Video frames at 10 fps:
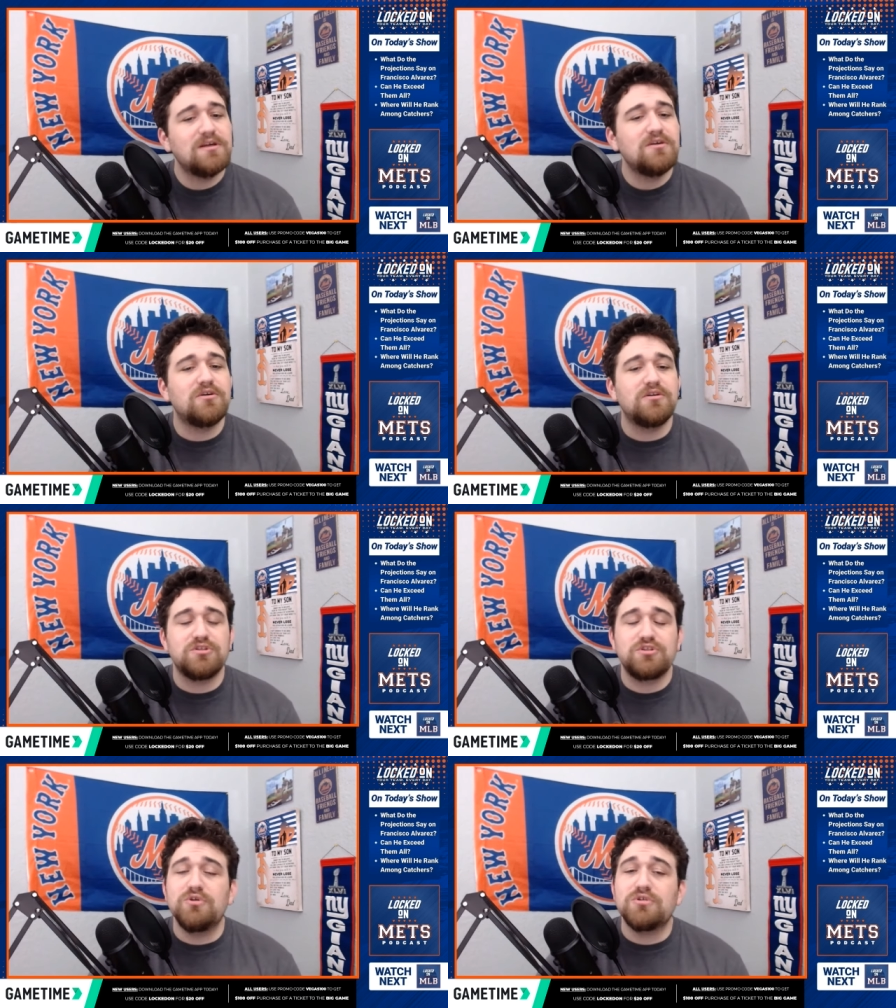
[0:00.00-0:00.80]
you can
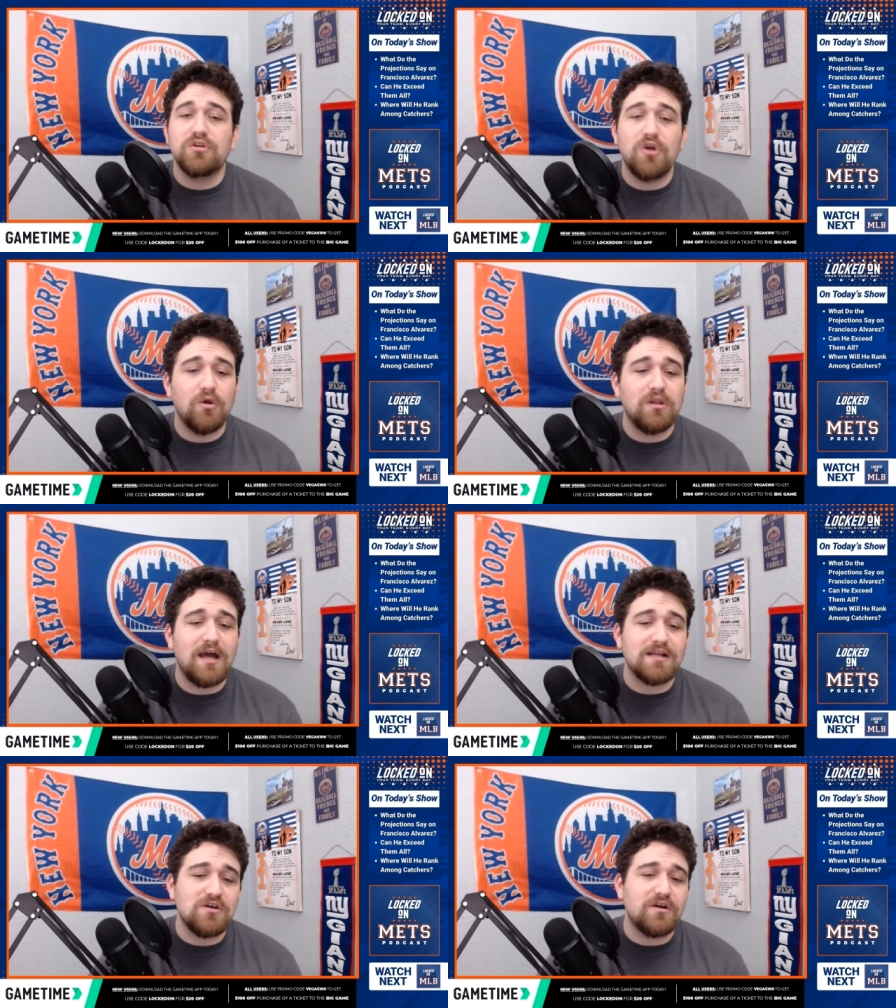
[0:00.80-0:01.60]
just use the code
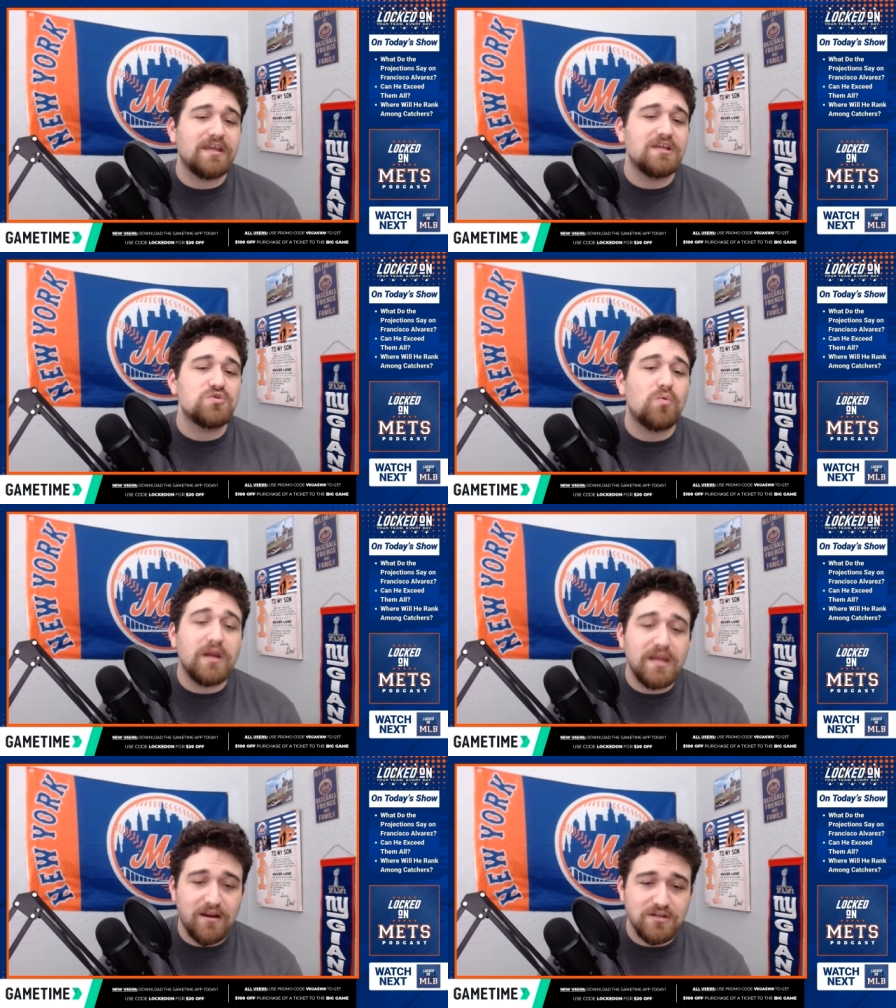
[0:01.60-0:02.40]
Locked On and get
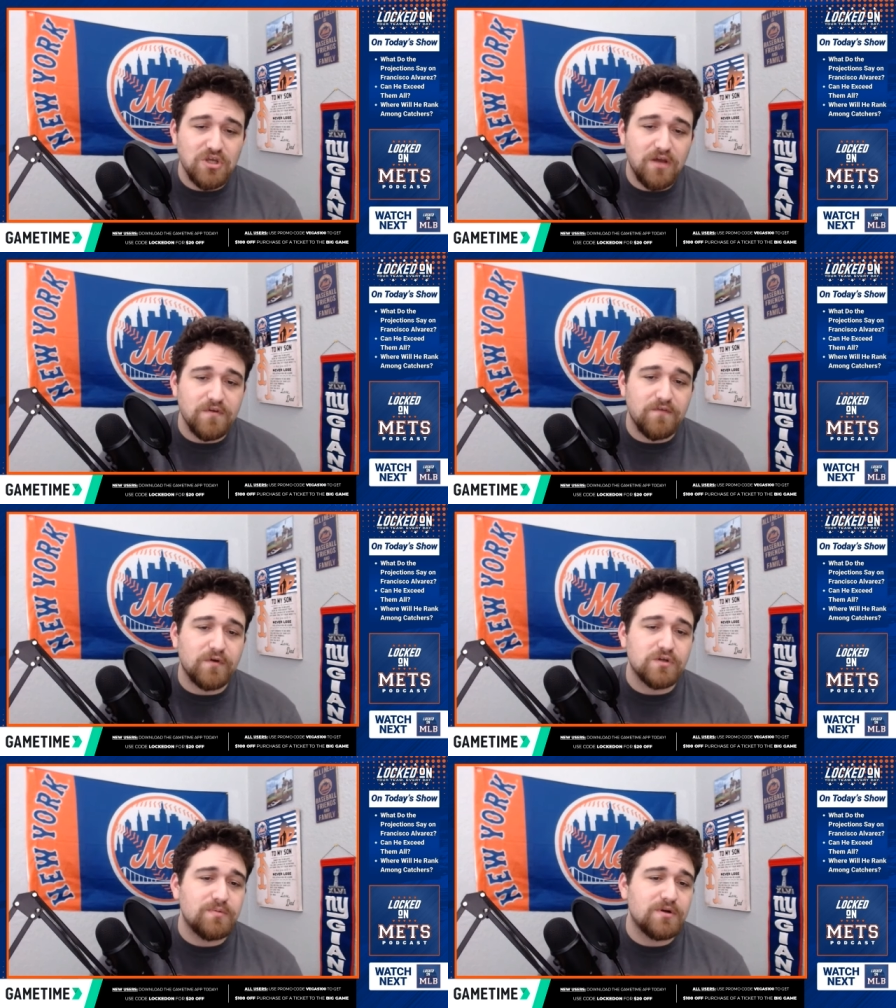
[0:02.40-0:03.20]
$20 off your
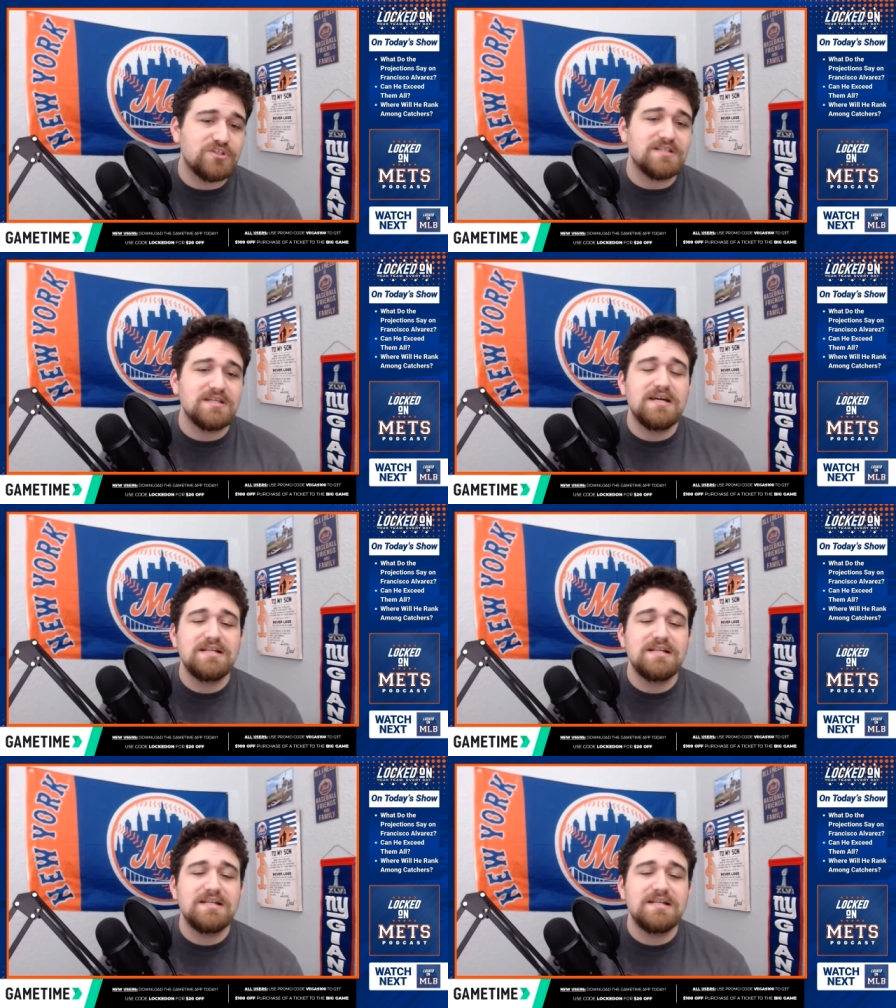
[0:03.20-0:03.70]
first purchase.